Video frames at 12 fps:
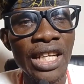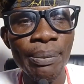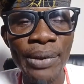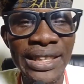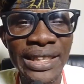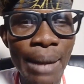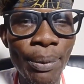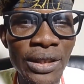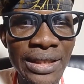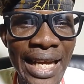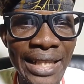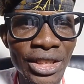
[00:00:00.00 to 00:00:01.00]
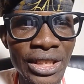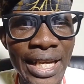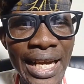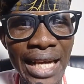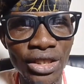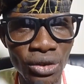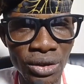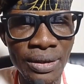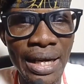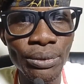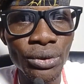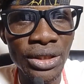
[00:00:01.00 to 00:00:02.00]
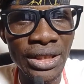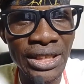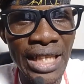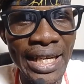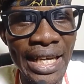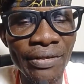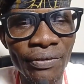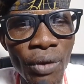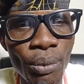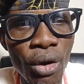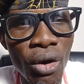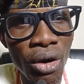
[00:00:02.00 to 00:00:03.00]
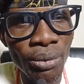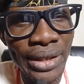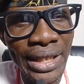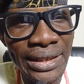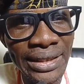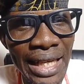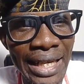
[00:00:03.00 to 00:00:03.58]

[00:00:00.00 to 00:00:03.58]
Please help us like, share, and subscribe to this channel for more updates.